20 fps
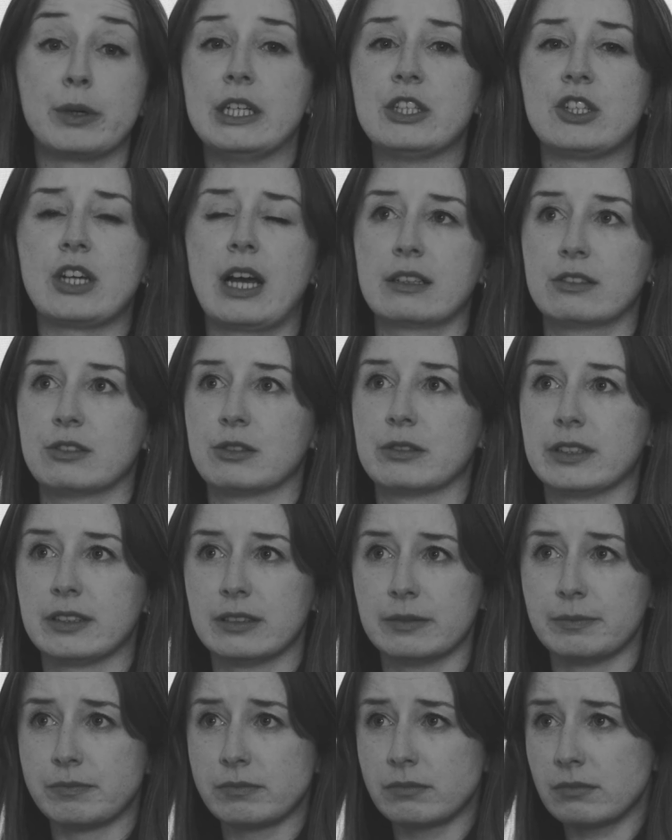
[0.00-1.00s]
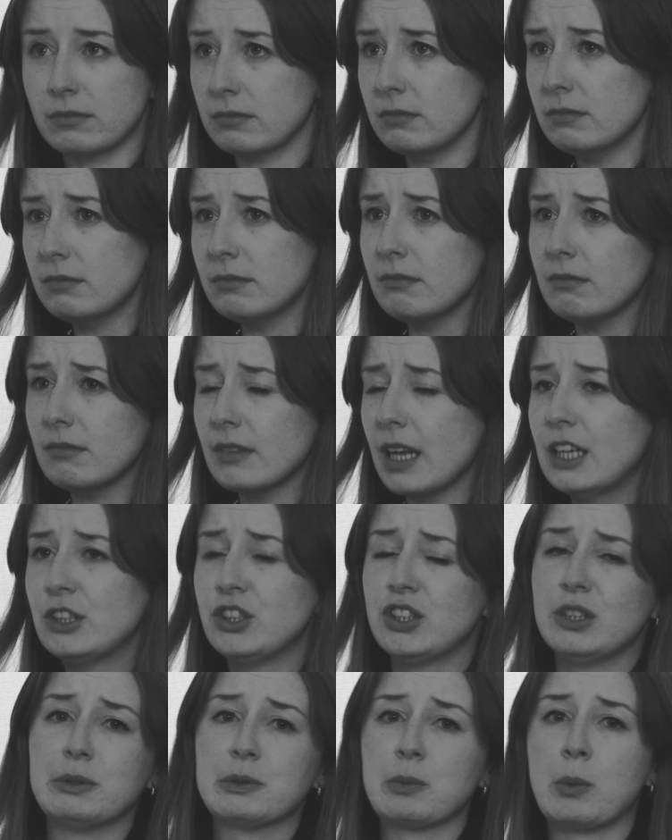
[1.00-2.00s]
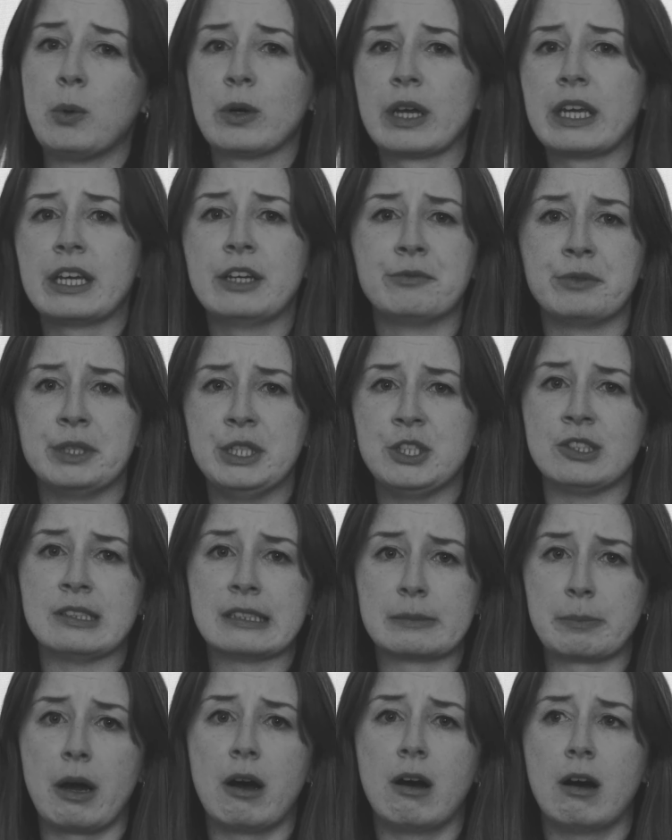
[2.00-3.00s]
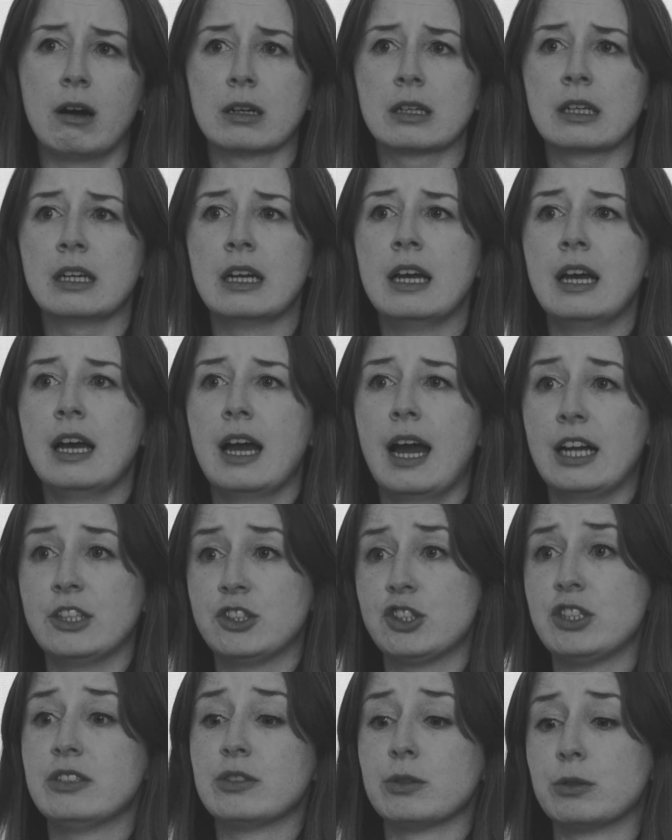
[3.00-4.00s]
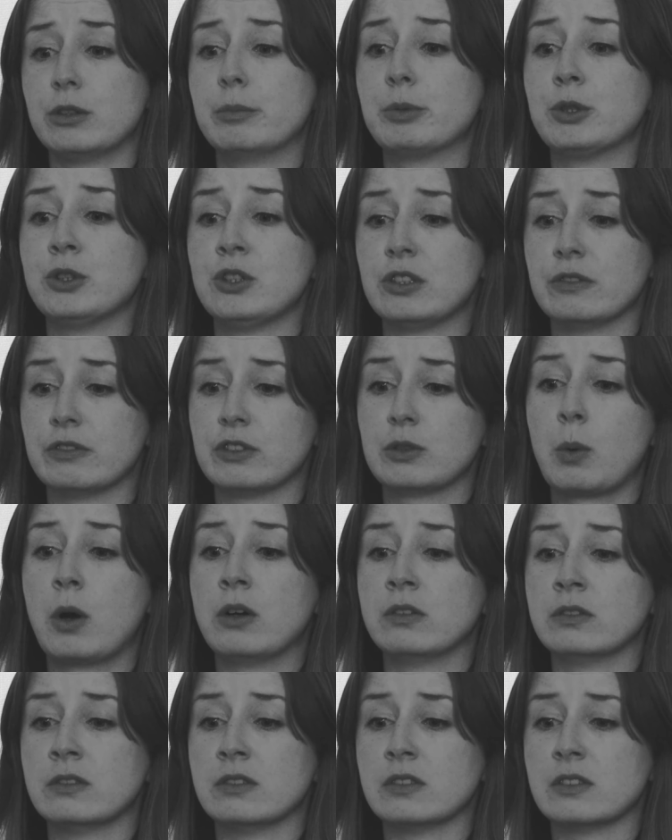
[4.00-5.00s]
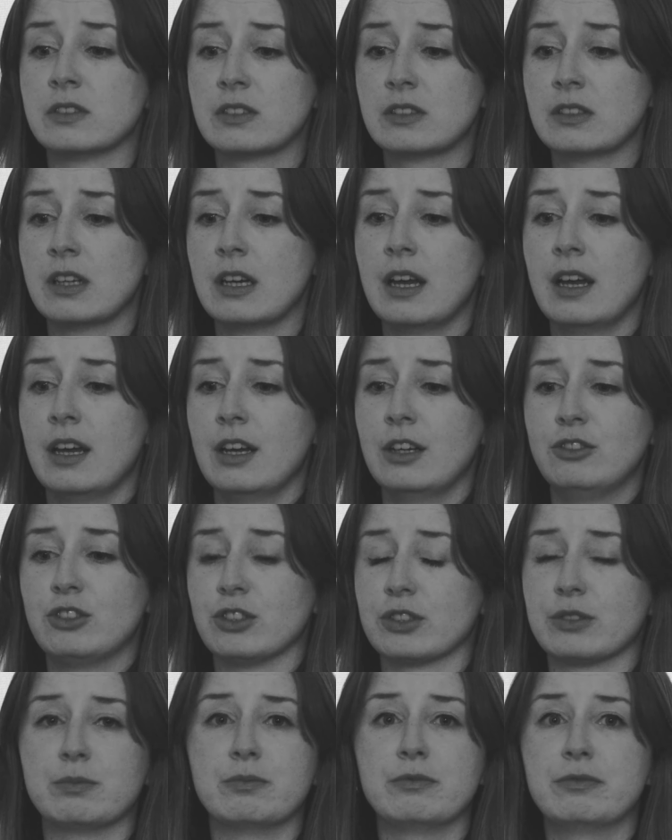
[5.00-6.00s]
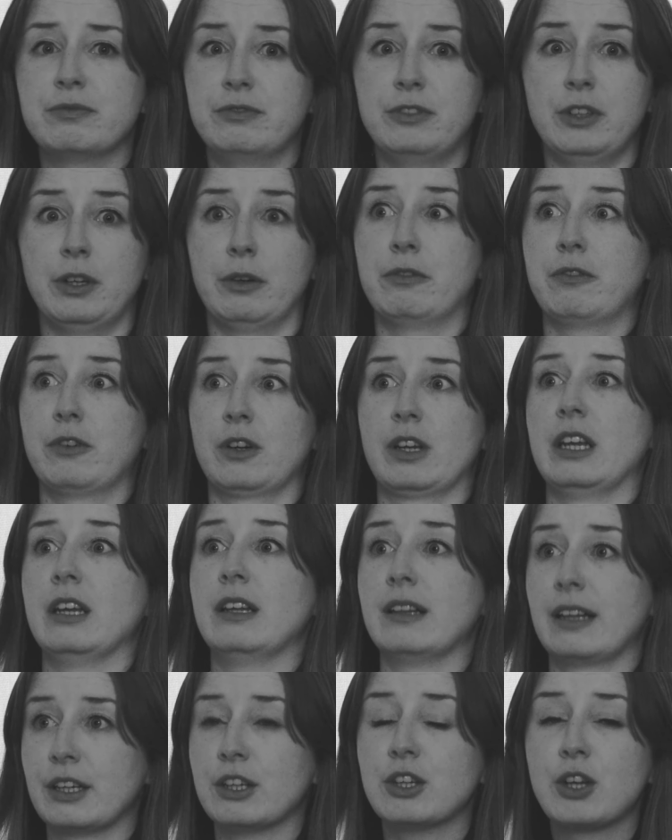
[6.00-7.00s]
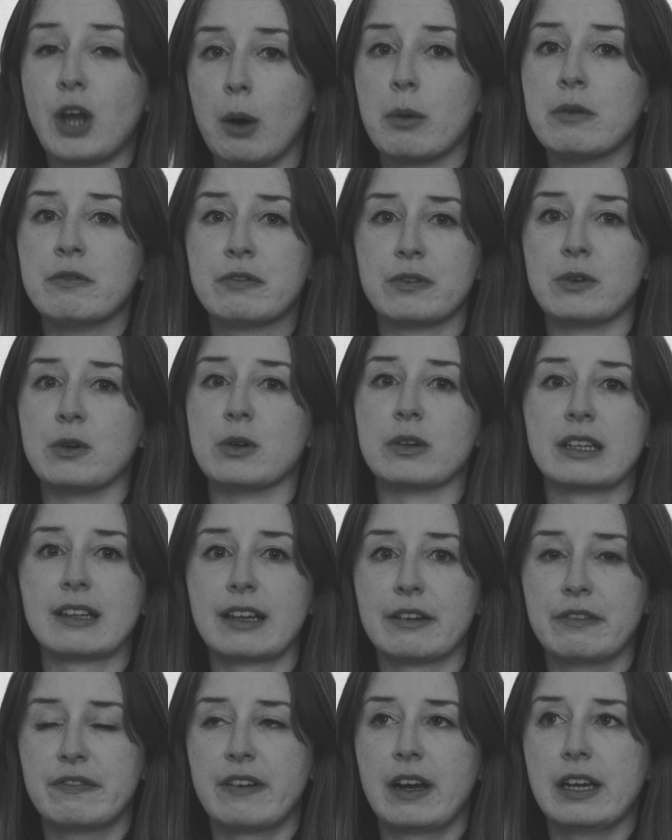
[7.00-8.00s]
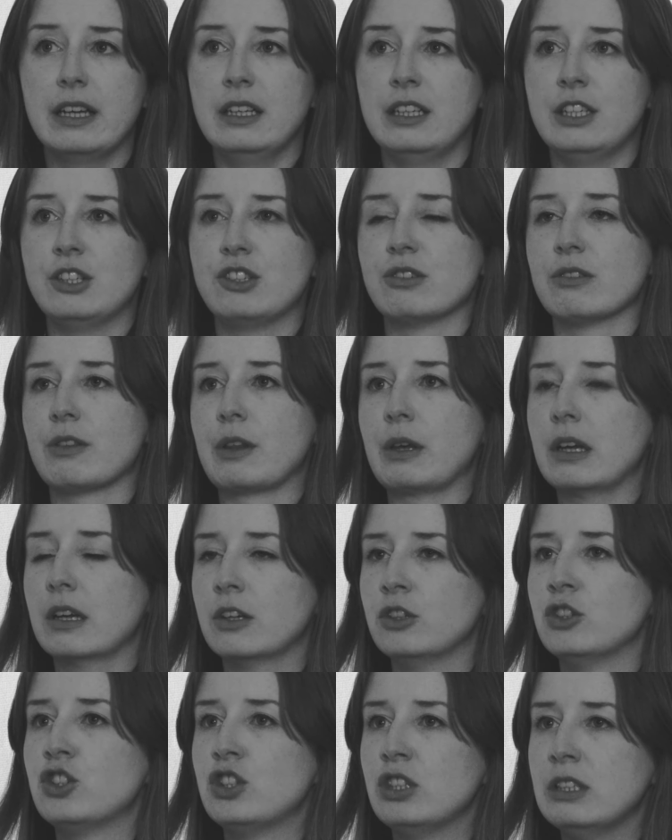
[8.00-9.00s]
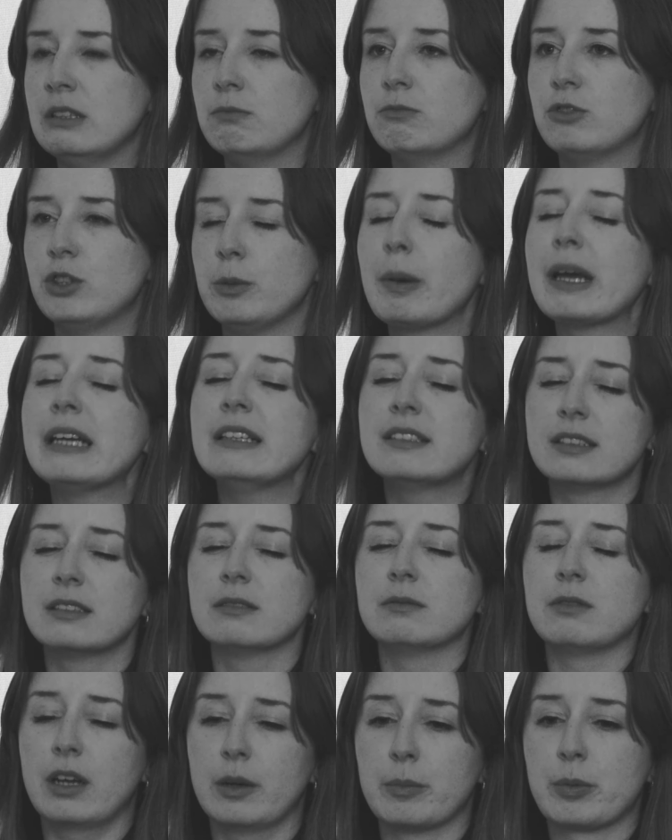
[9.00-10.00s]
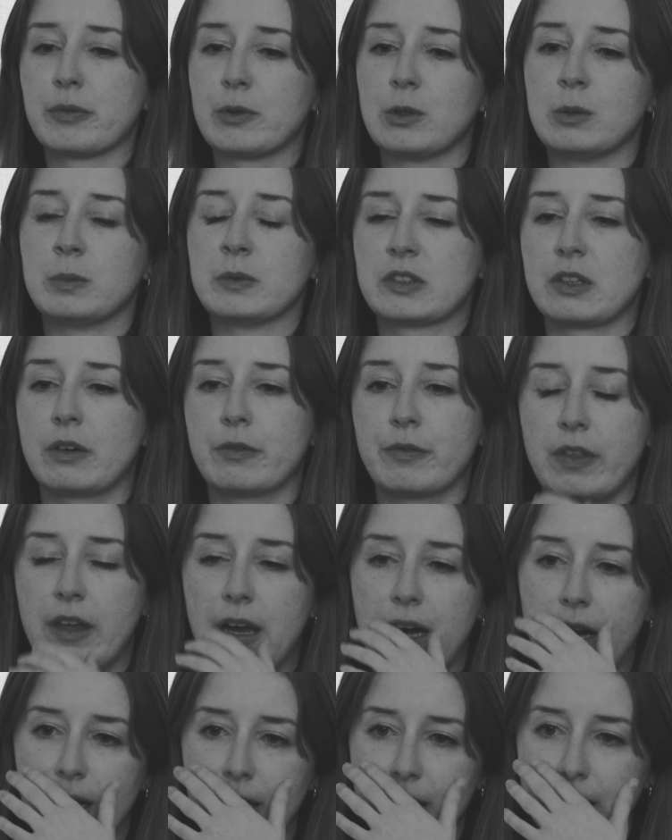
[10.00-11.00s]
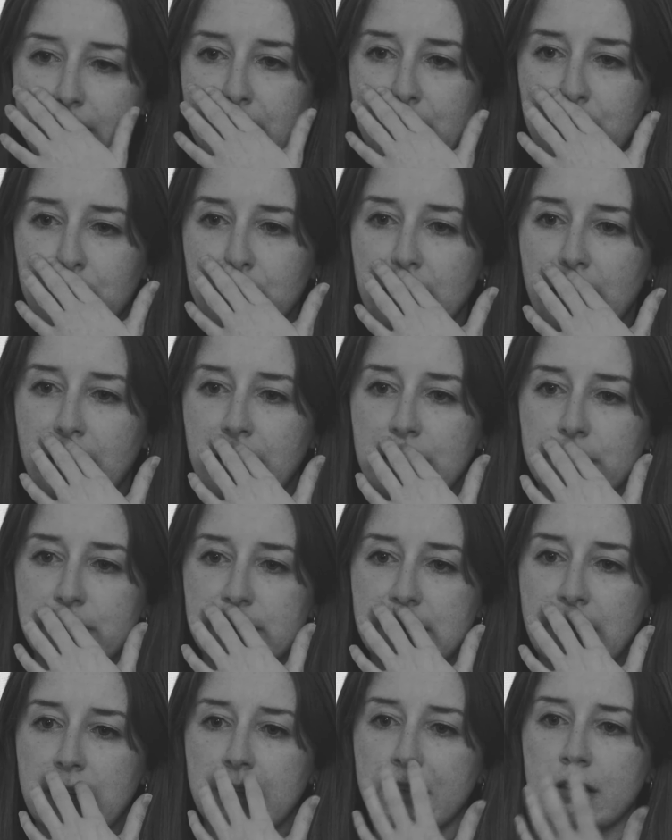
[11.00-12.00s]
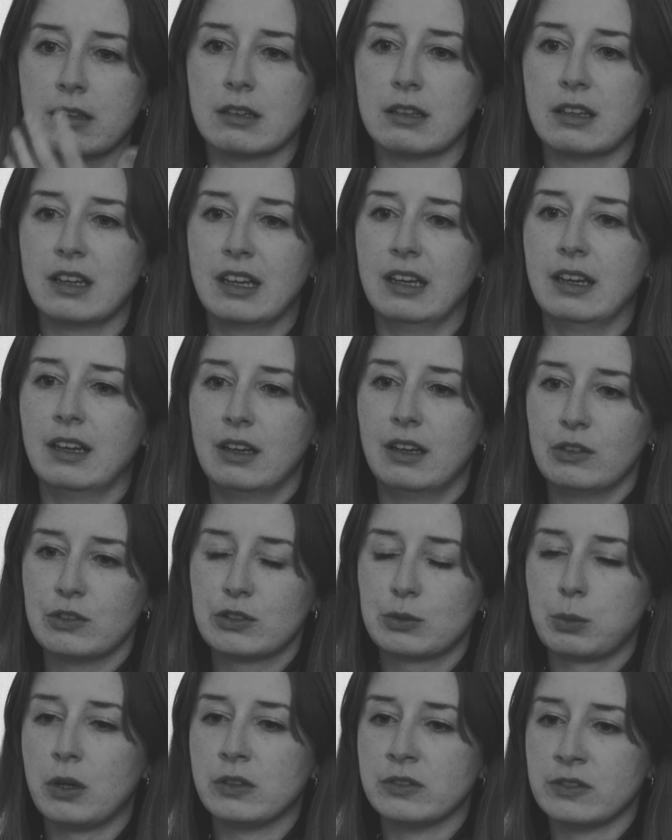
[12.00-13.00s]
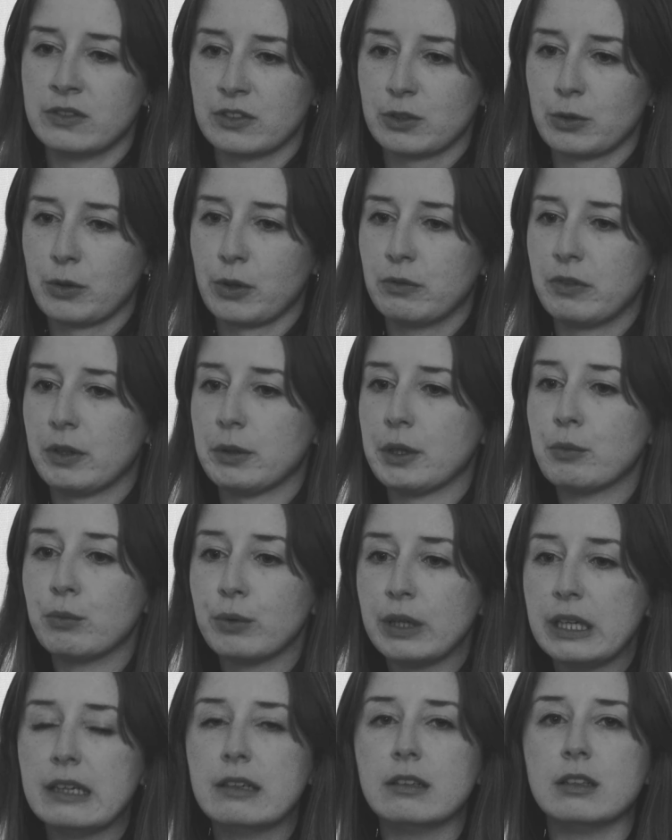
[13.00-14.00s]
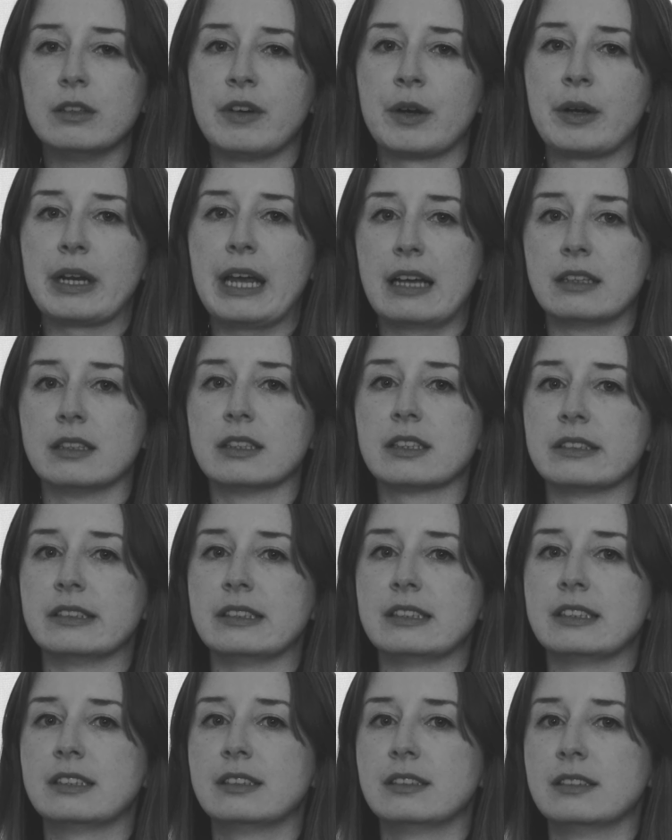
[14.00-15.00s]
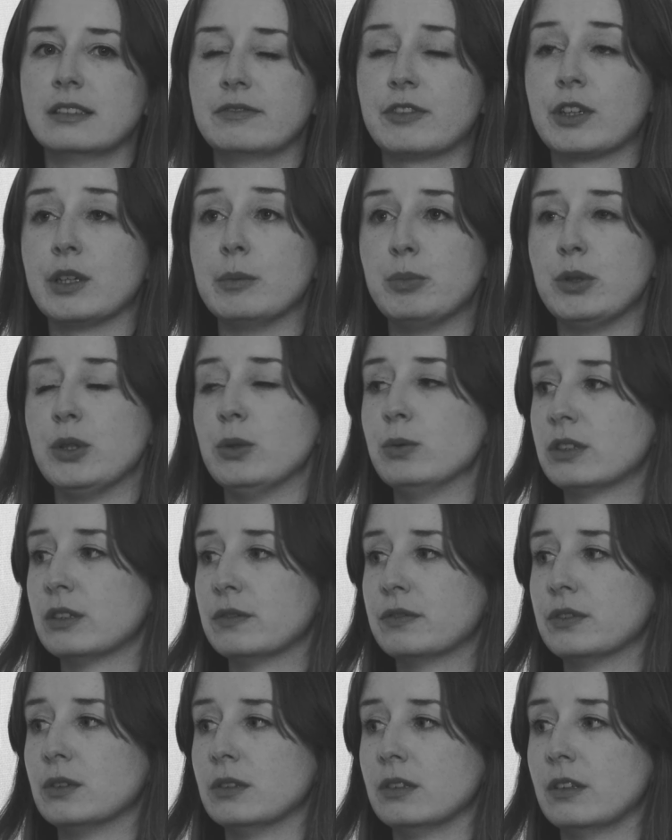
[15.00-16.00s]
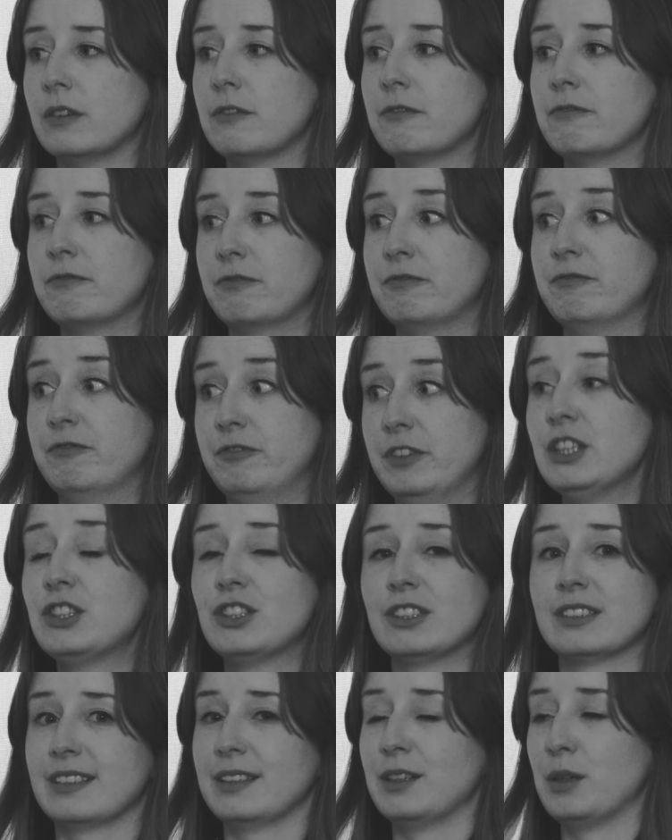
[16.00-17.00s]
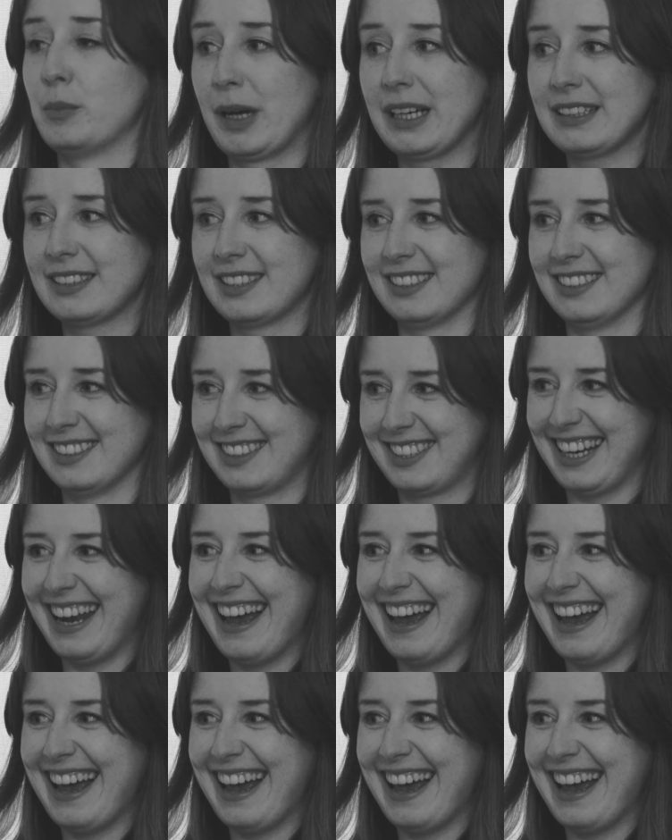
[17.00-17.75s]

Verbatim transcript: British actress, and she was walking in Regent's Park, and she saw a bunch of swans just you know fucking like going for it like fighting each other and she she based her performance off that you know kind of saying that swans, although very regal, very elegant, very vicious. beautiful, vicious little bastards.